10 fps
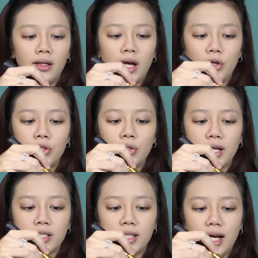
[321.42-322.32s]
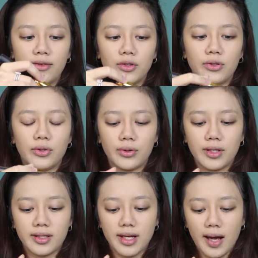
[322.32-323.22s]
Now you don't actually have to do
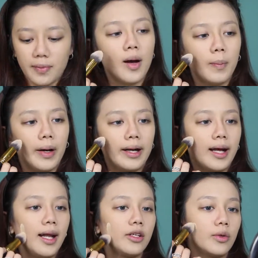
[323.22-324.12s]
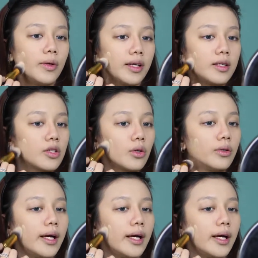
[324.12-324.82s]
this step, but I like doing it so